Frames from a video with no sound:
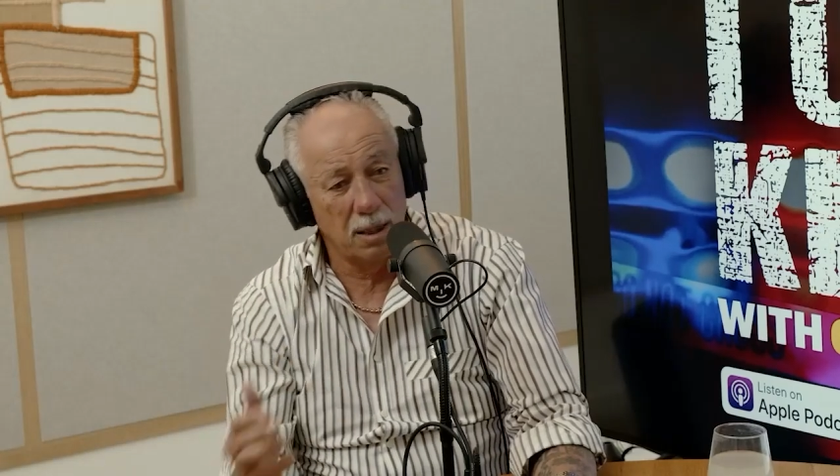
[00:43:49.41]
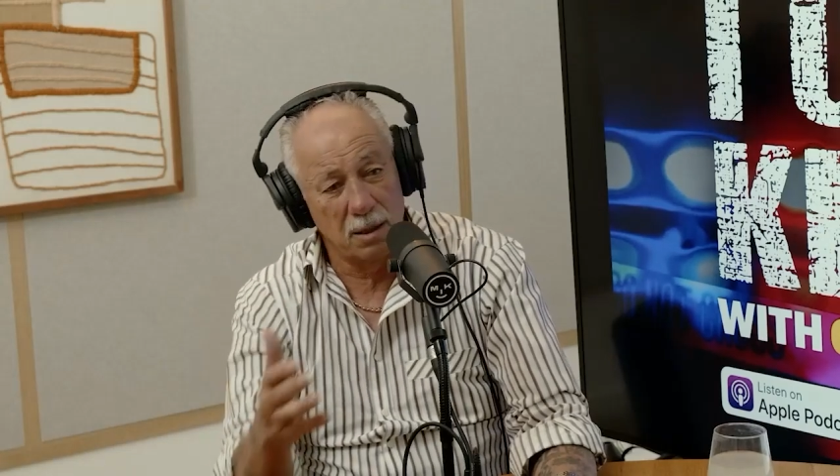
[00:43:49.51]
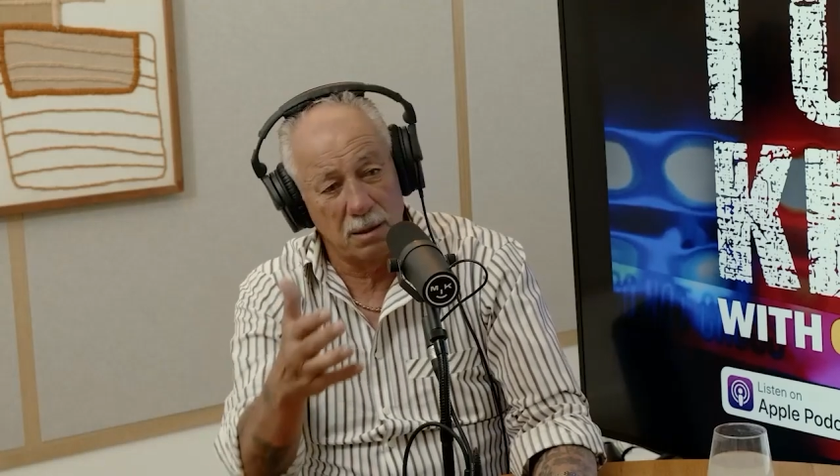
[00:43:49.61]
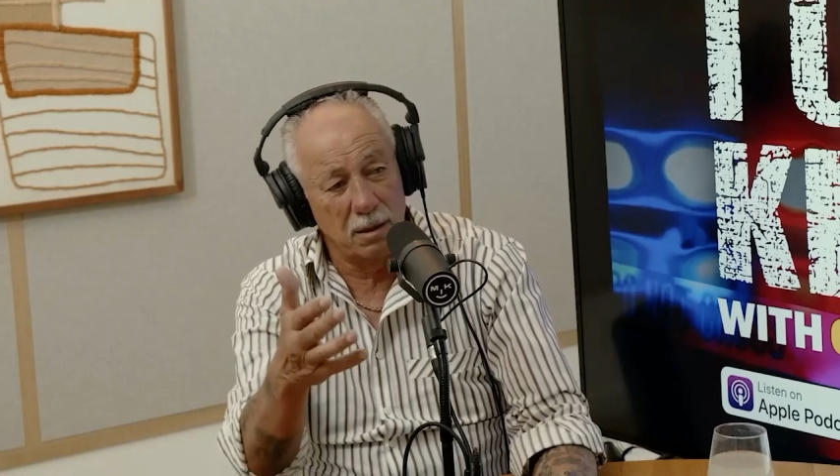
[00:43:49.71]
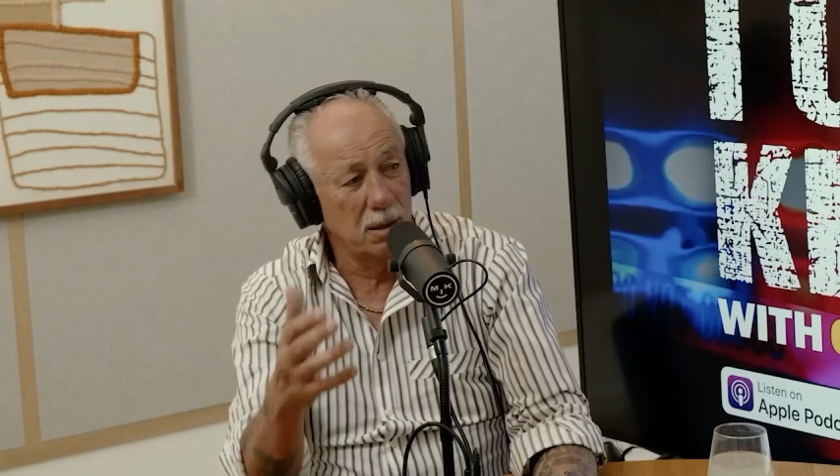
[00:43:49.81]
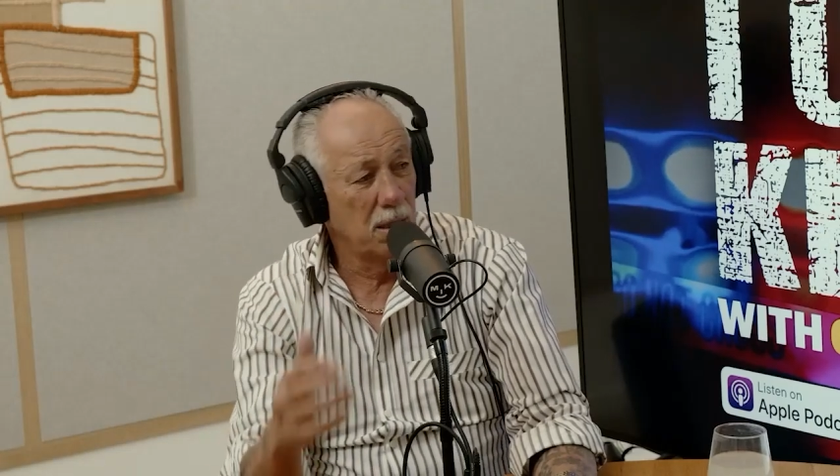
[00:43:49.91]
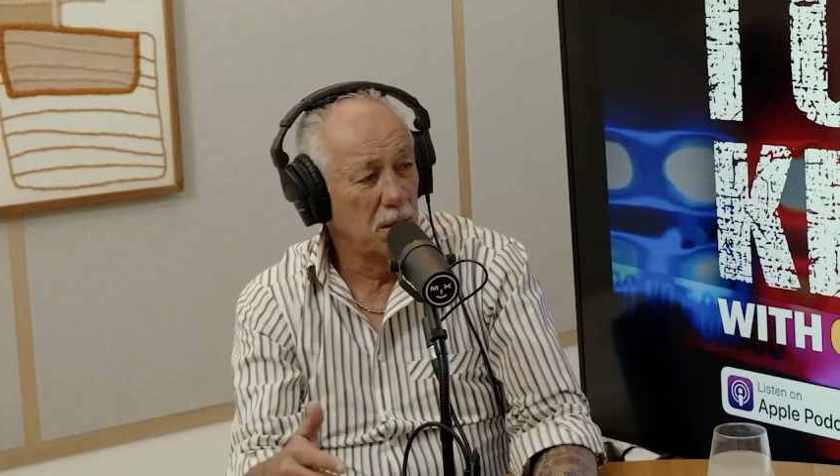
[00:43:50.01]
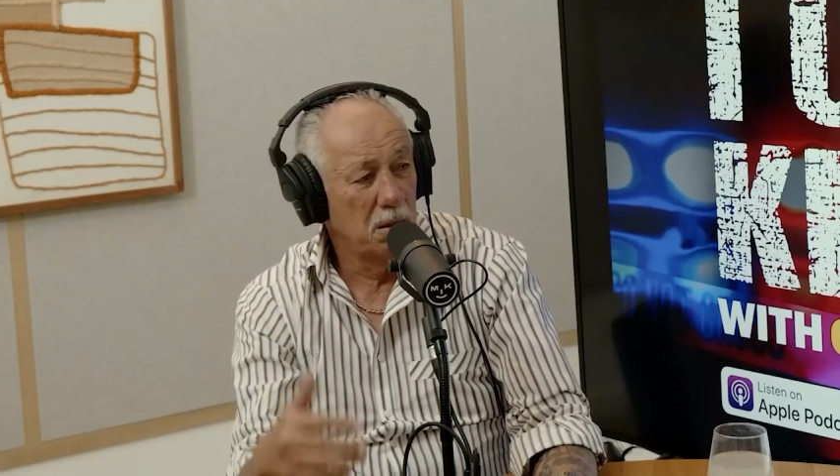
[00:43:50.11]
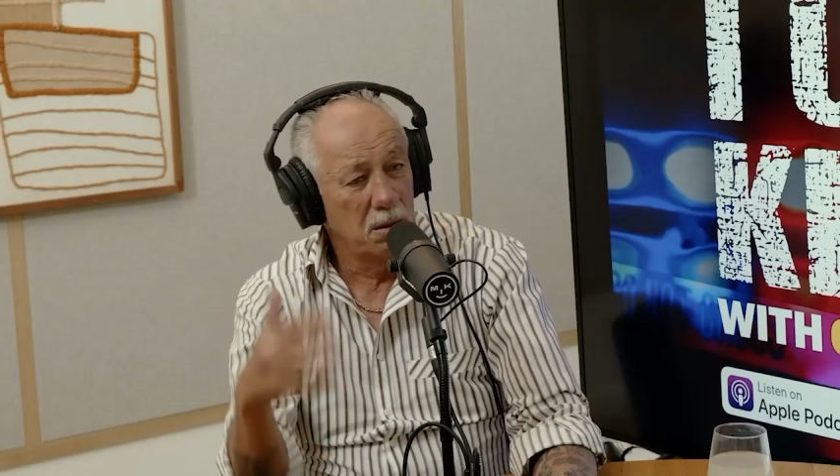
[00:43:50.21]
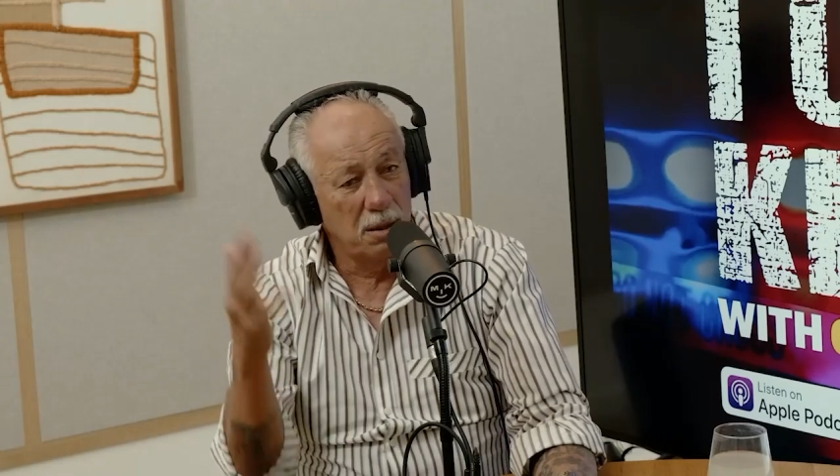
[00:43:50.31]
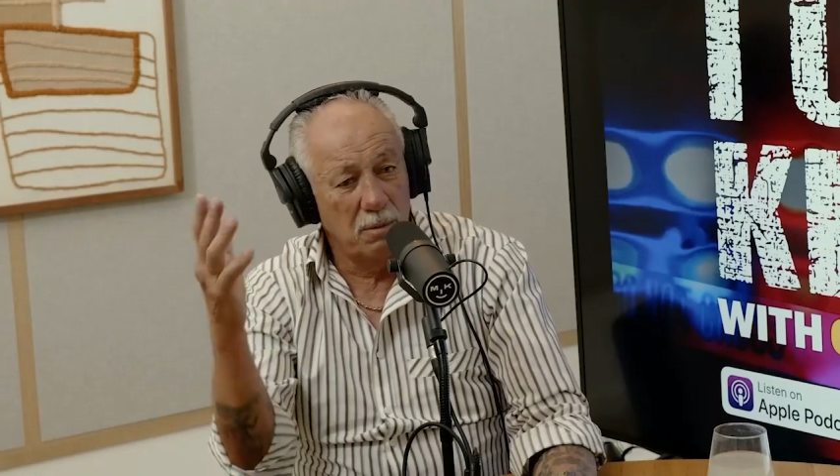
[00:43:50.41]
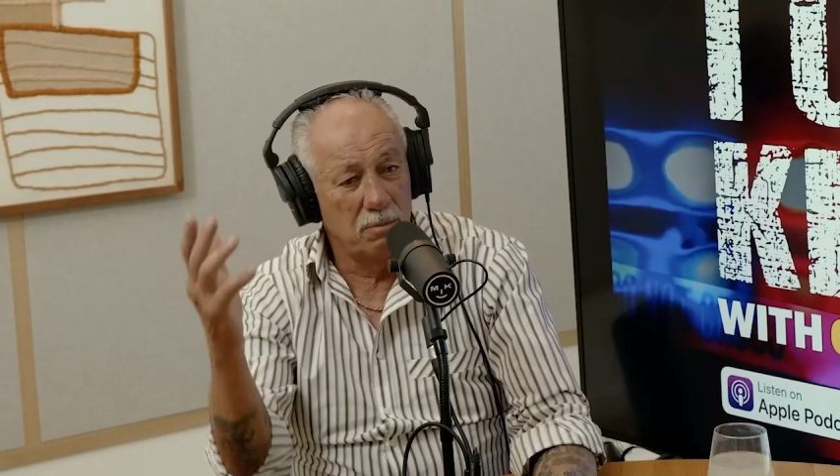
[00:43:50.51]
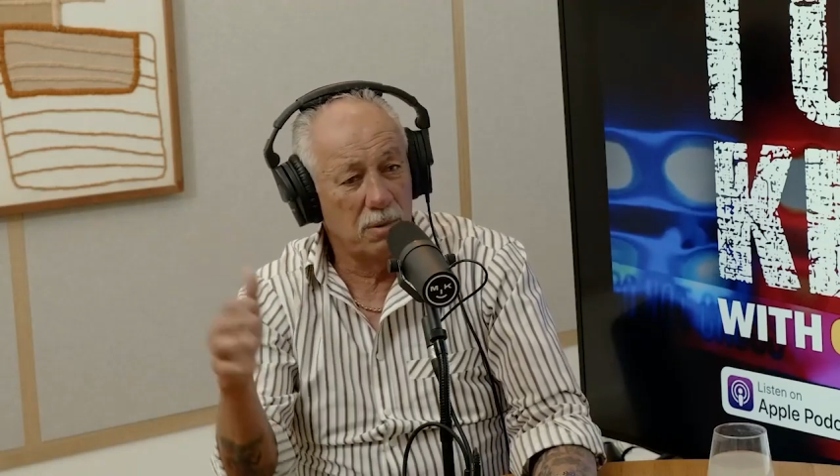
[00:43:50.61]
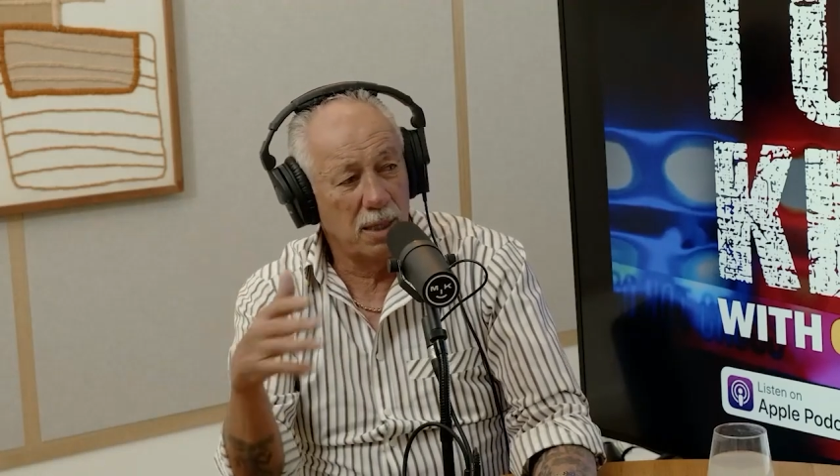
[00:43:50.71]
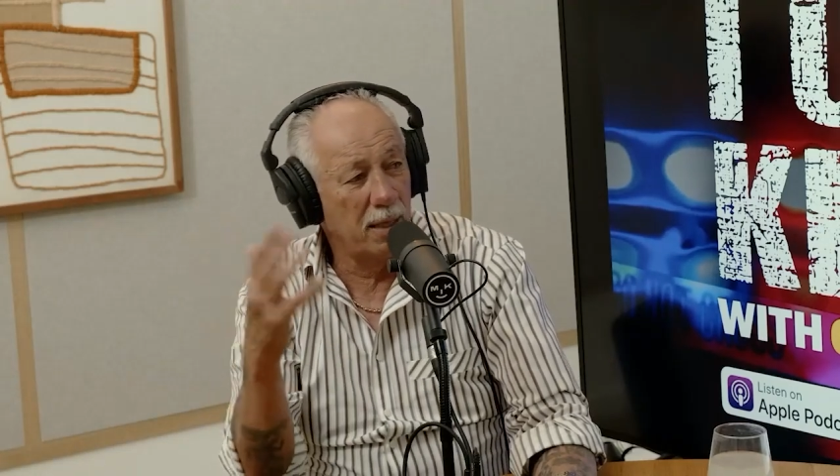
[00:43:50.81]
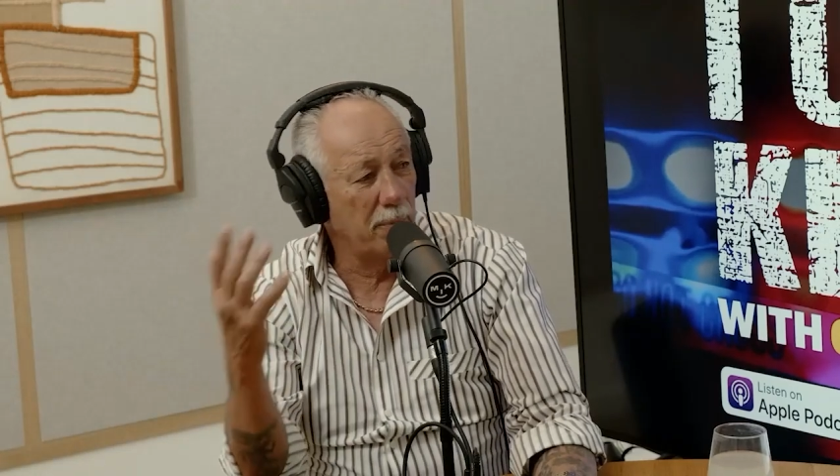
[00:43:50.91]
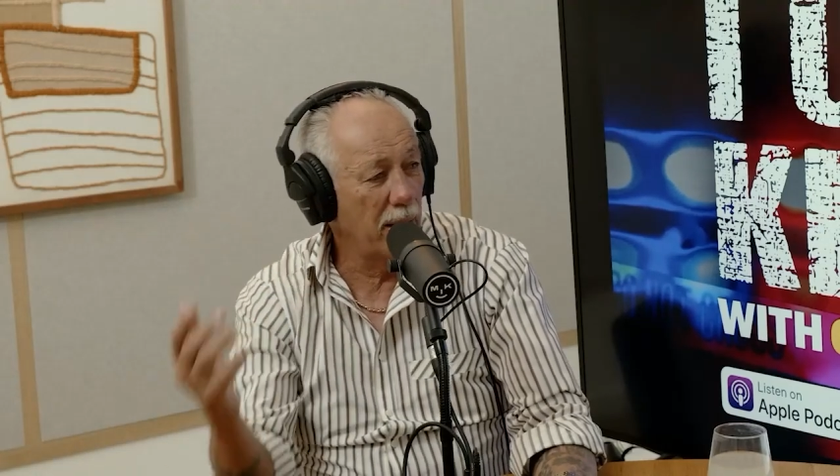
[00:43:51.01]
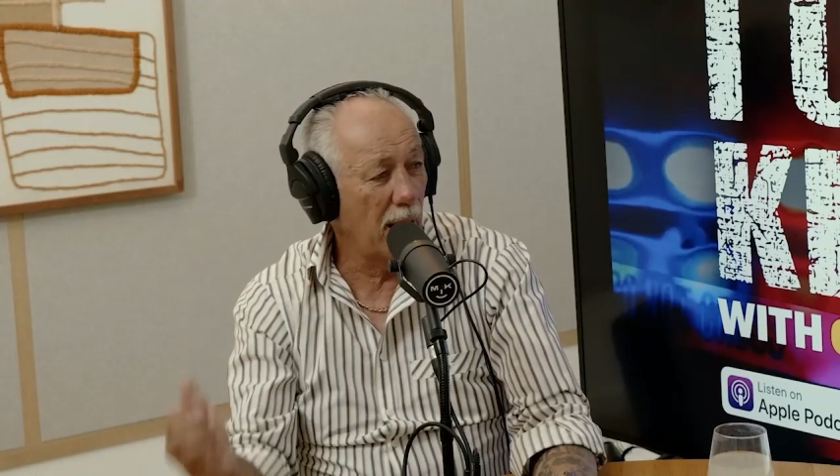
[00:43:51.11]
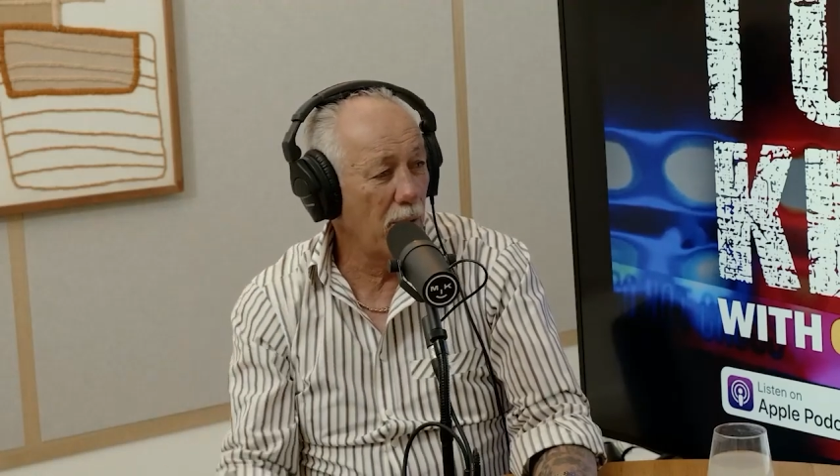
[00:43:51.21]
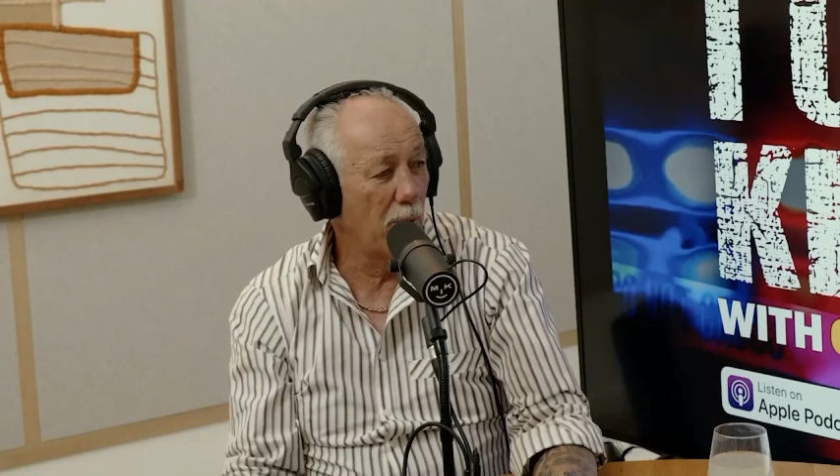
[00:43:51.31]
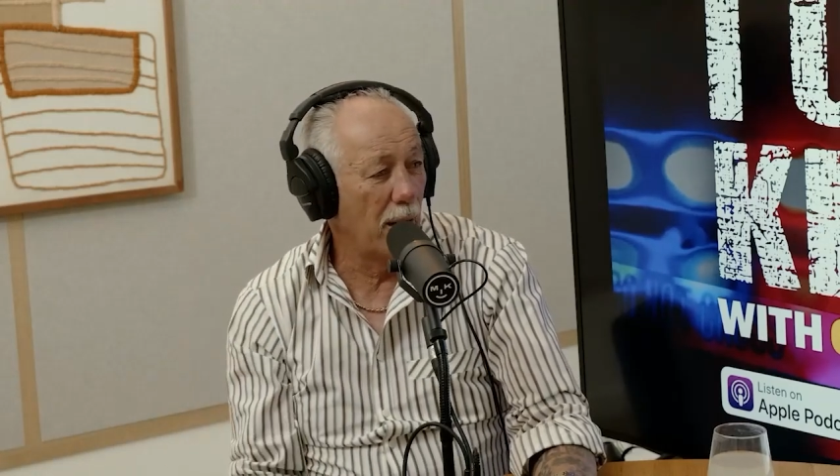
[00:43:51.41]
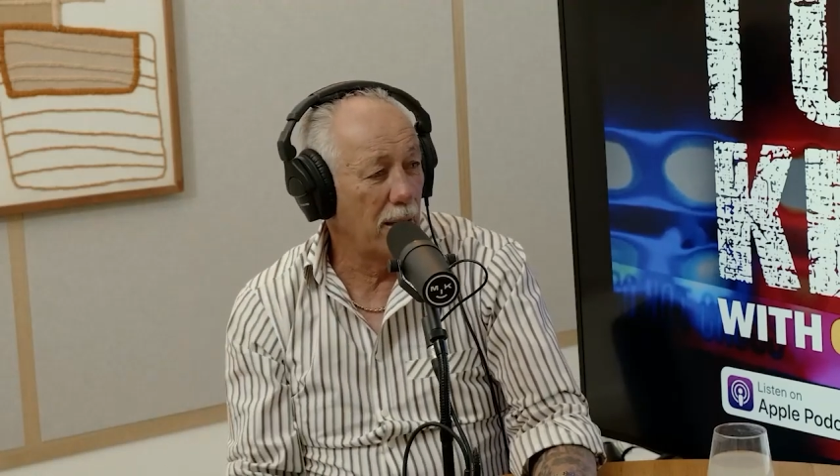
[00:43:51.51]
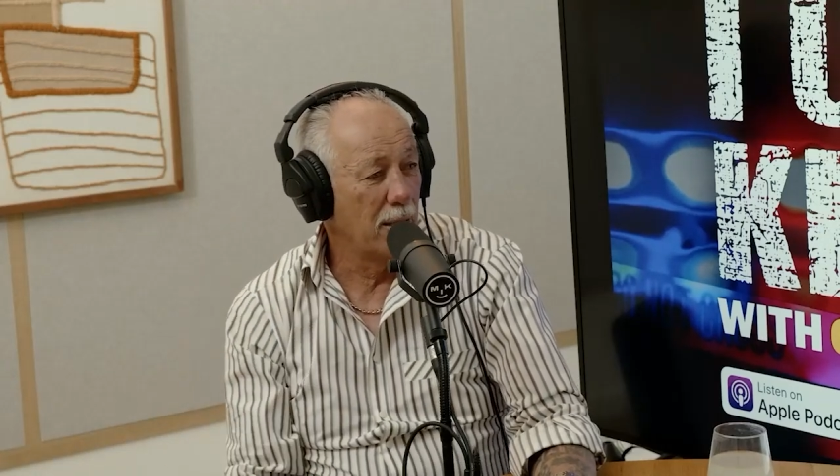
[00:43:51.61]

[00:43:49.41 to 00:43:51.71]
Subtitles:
Jessica said, get him another way.